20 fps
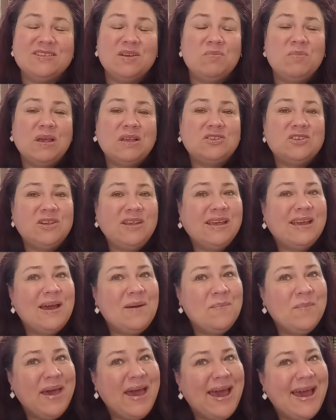So make sure you
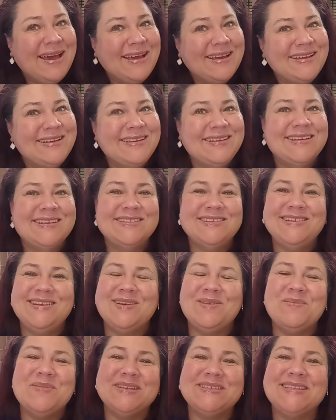come back so you
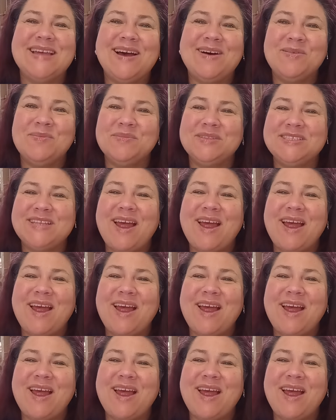don't miss out.